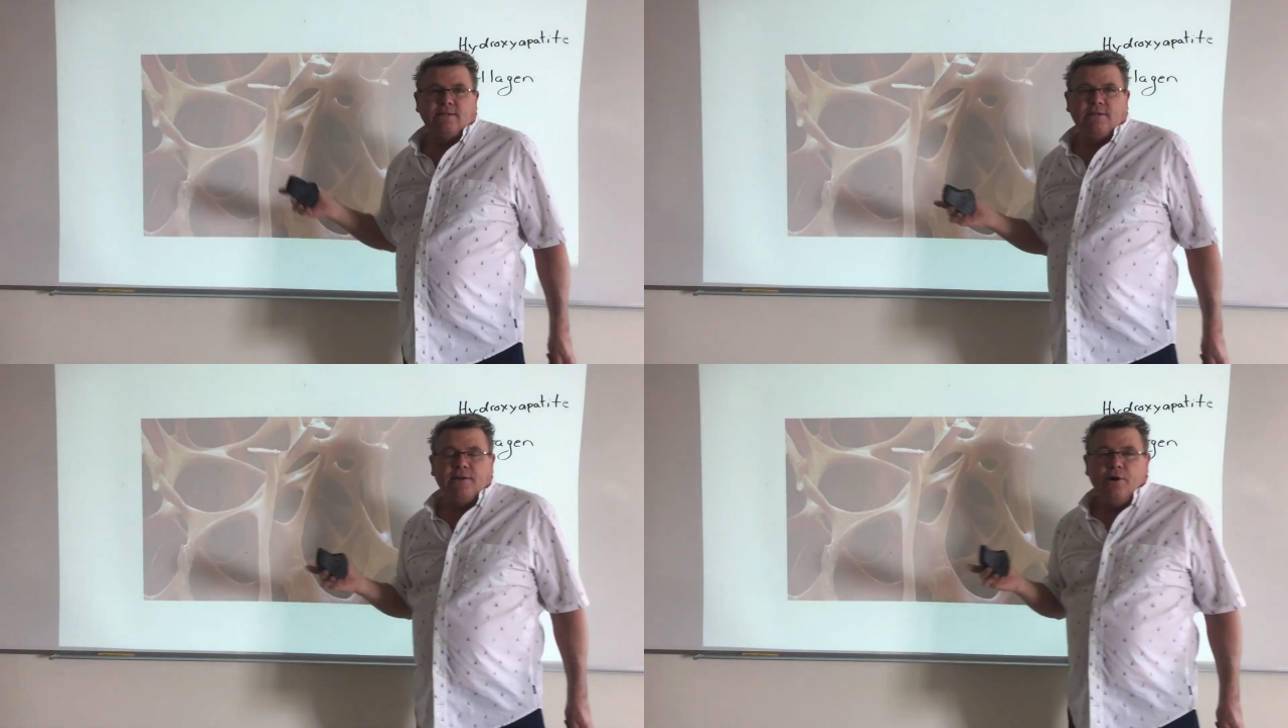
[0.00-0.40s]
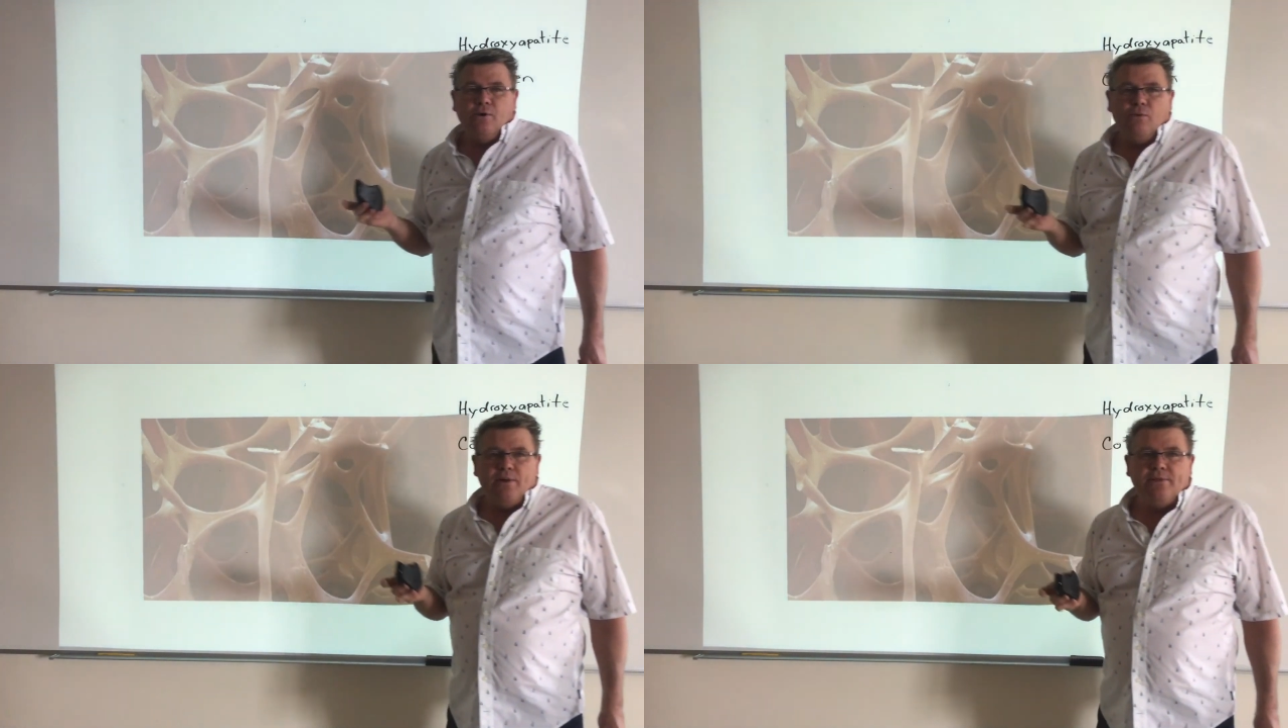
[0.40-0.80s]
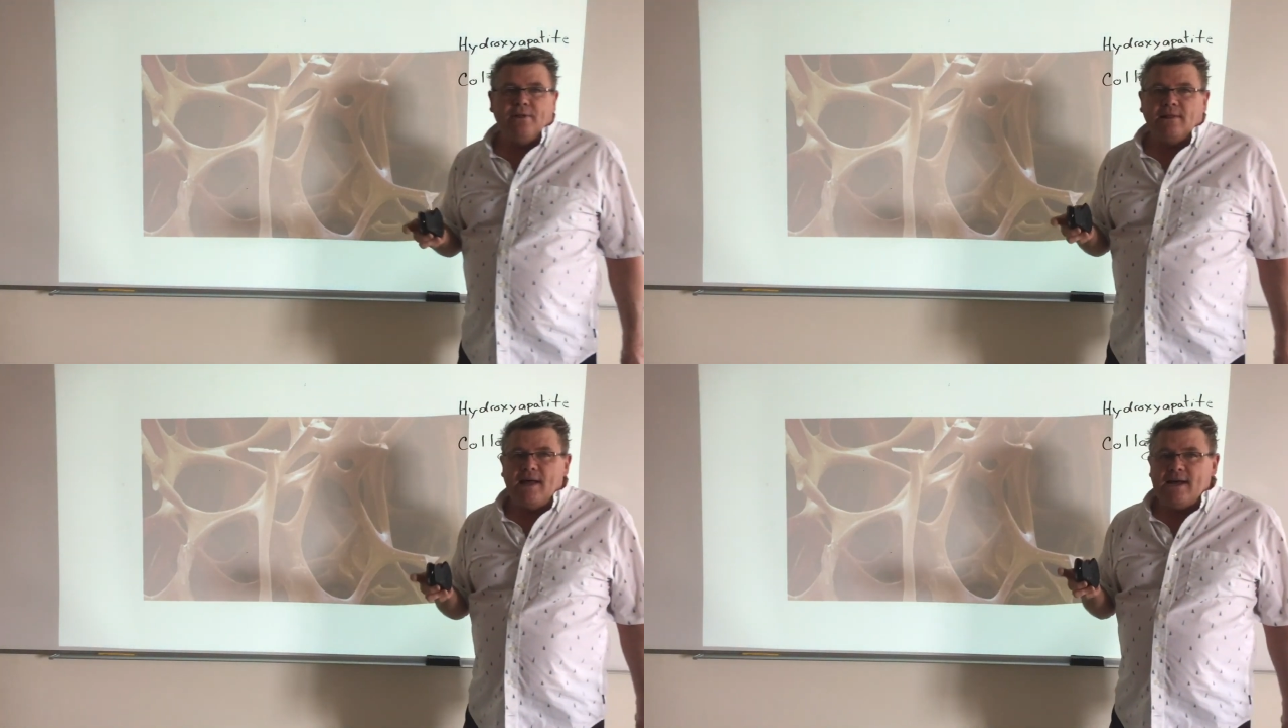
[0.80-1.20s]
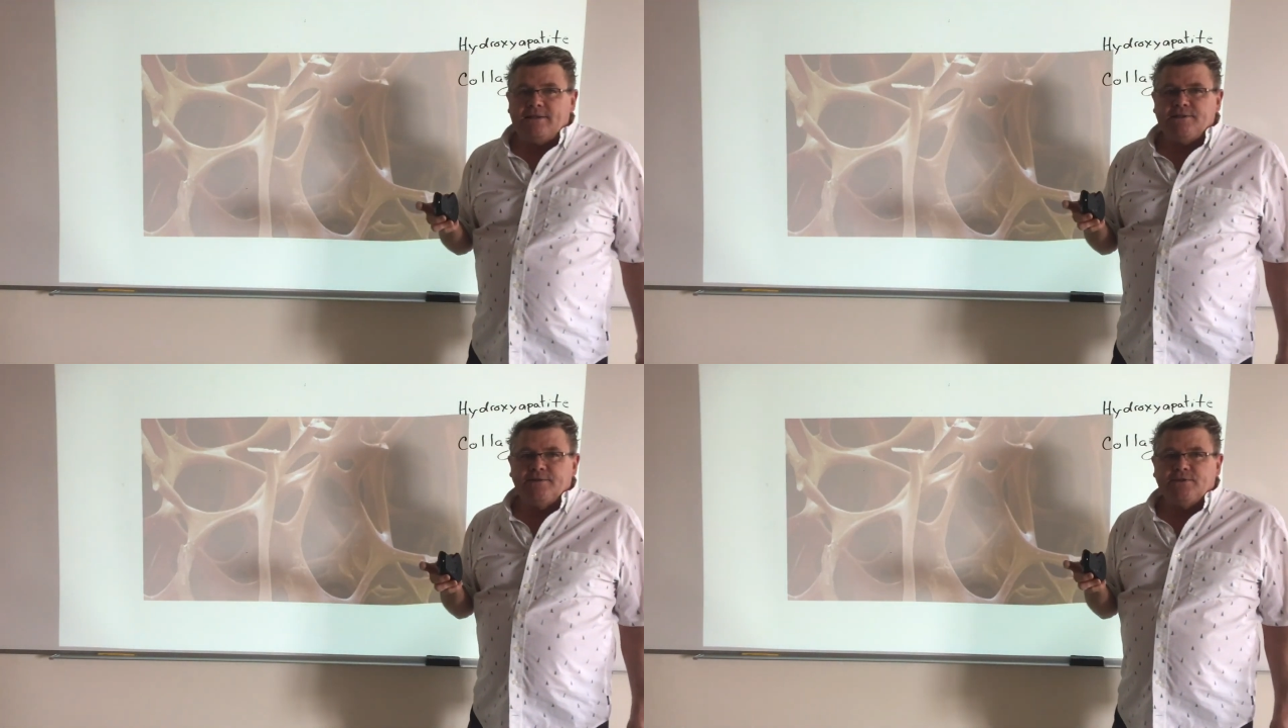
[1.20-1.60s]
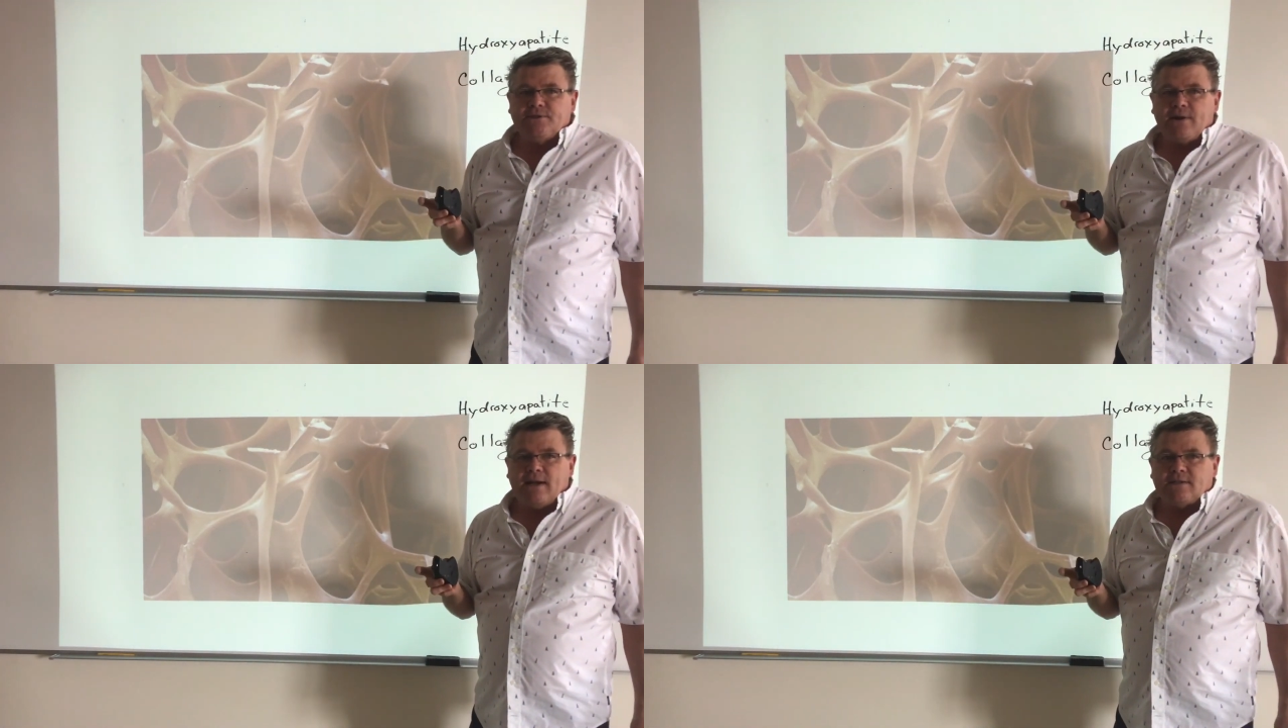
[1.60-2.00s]
to go with the lines of
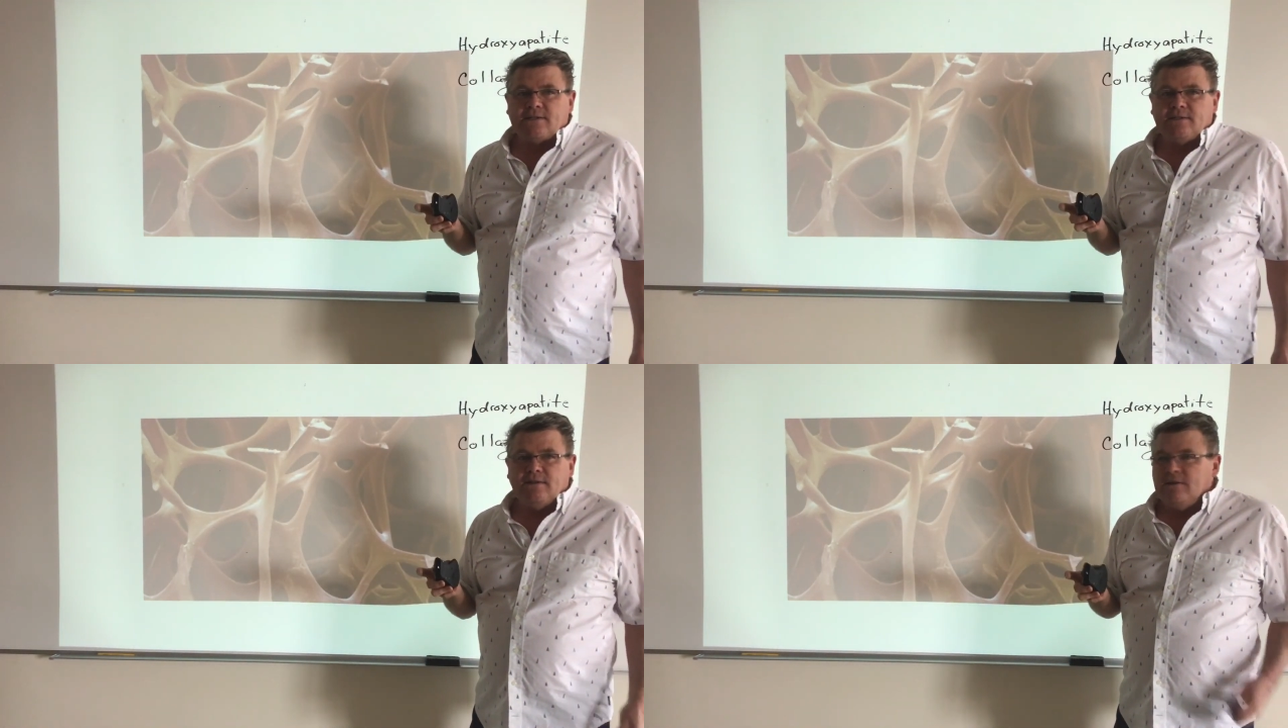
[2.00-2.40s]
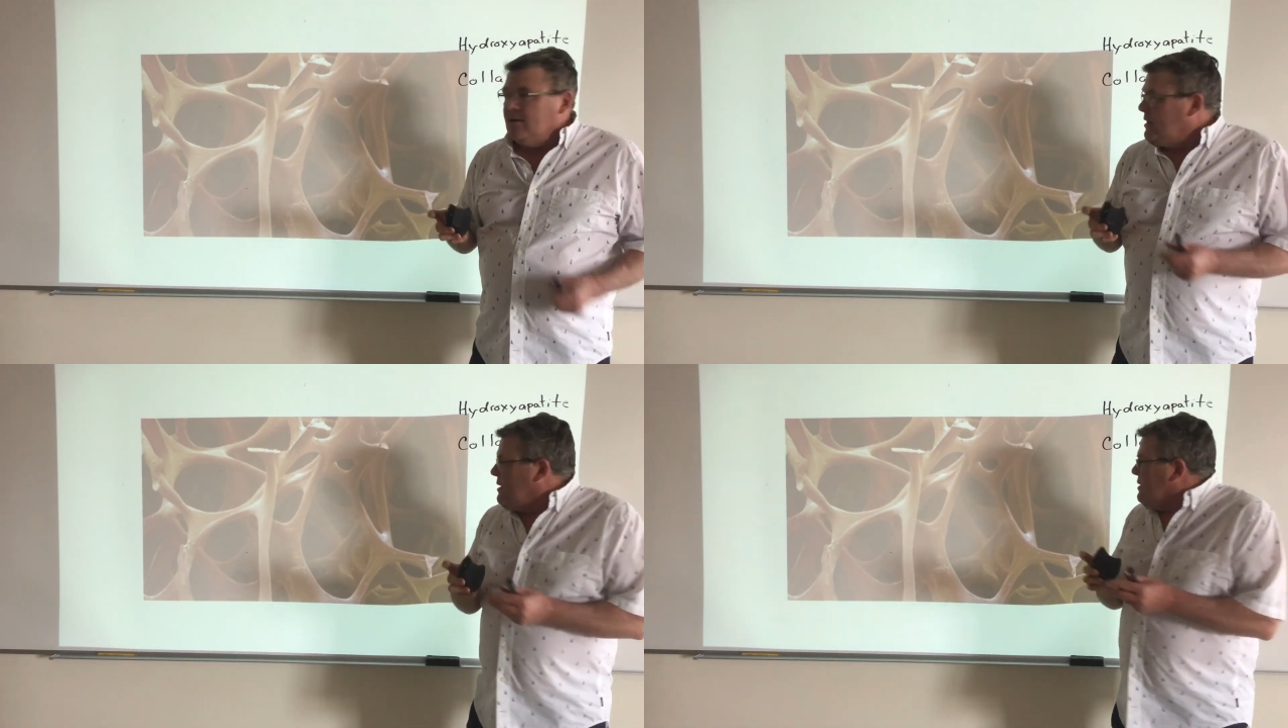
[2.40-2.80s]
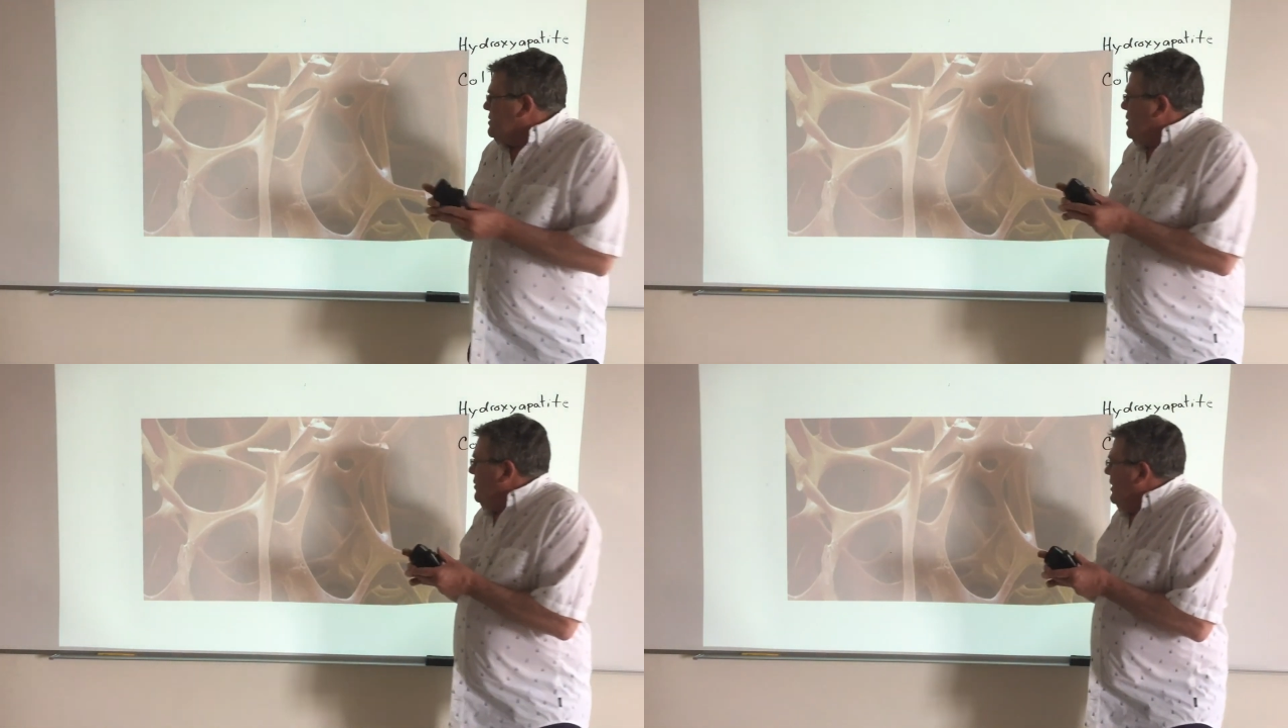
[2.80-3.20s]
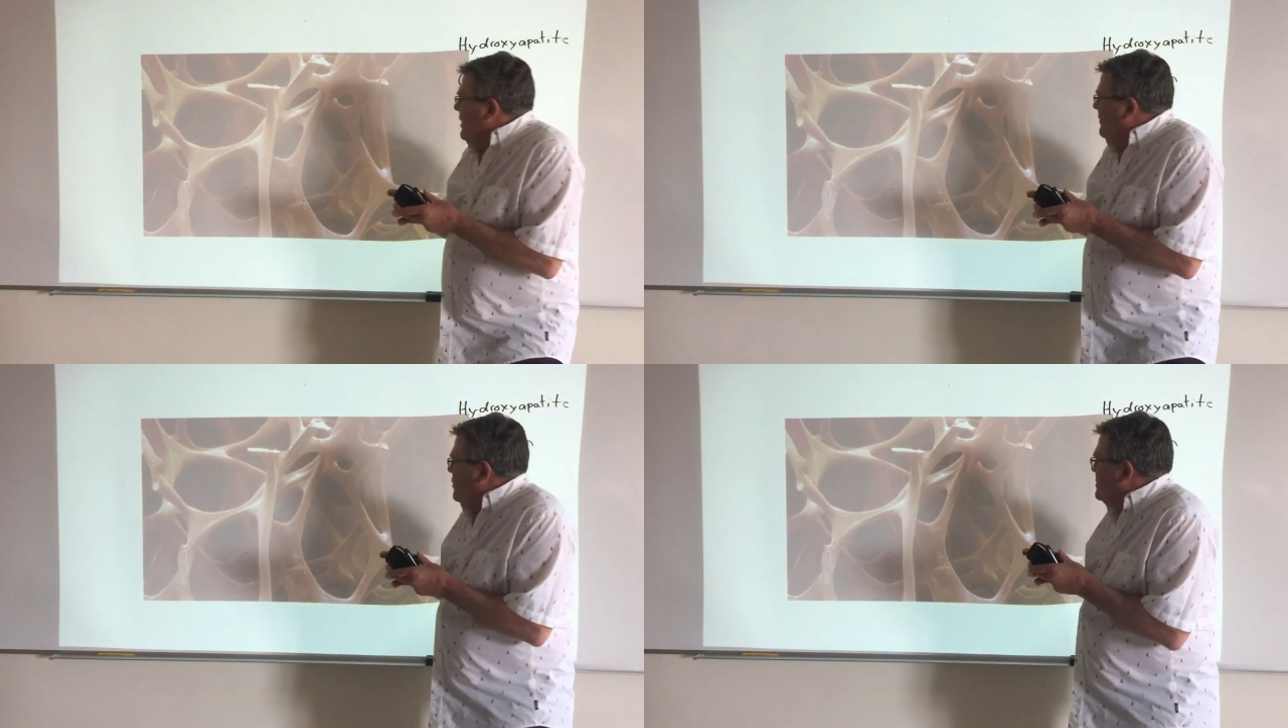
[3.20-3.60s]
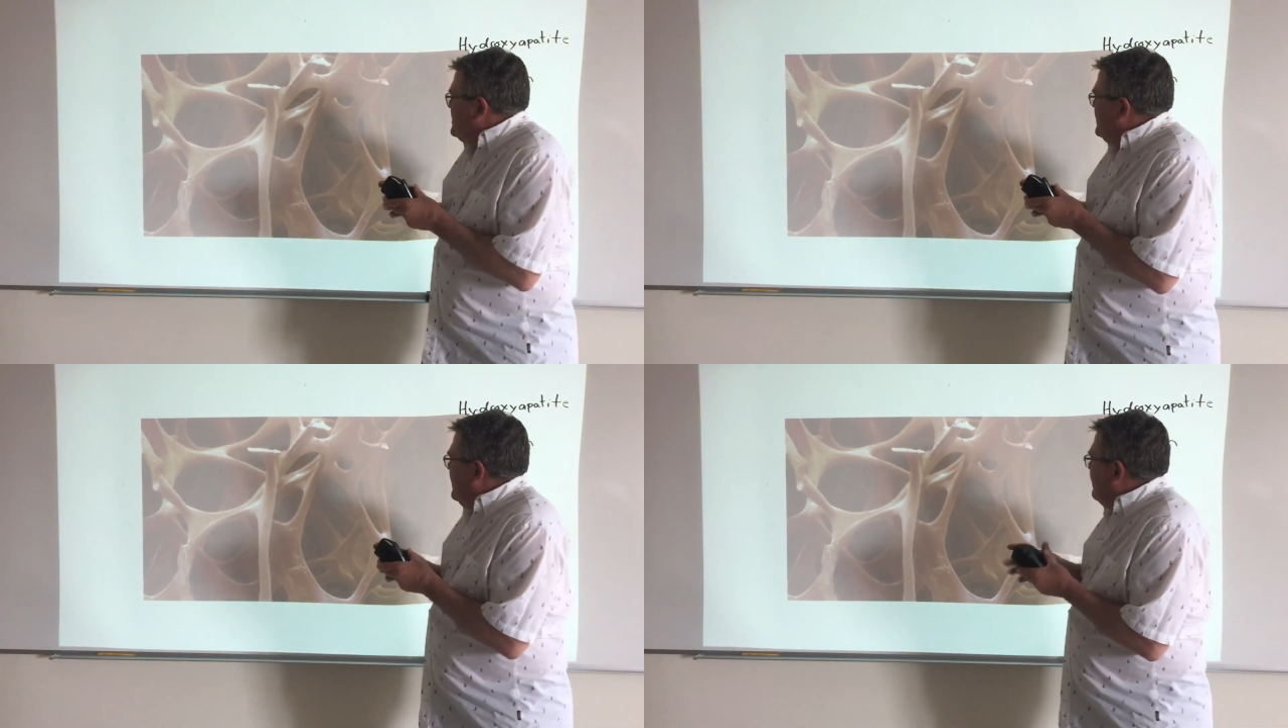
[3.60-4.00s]
stress. So if you see the